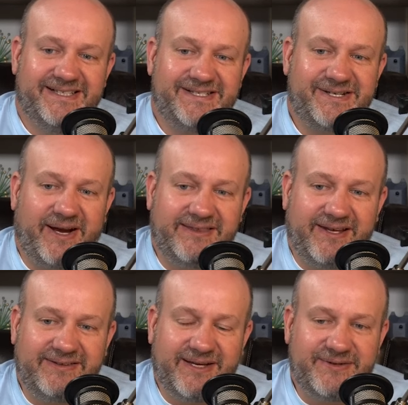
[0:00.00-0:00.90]
I
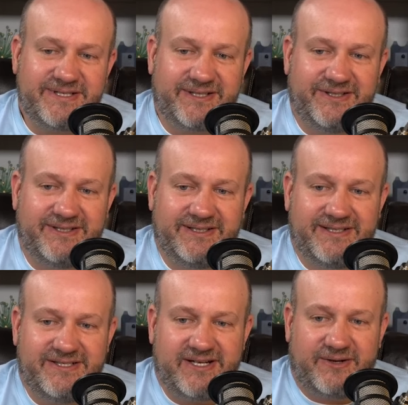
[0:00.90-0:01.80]
thought that was a good
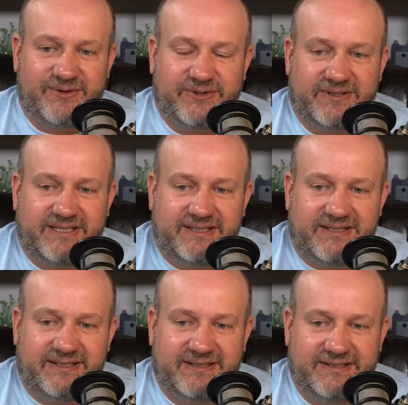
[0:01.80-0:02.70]

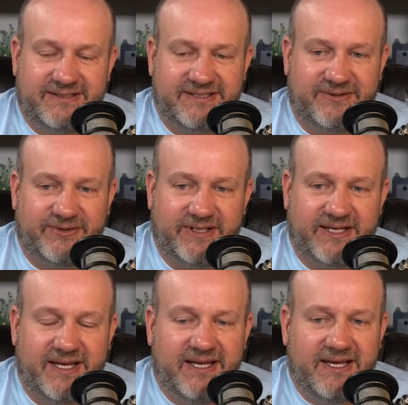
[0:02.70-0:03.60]
general thing.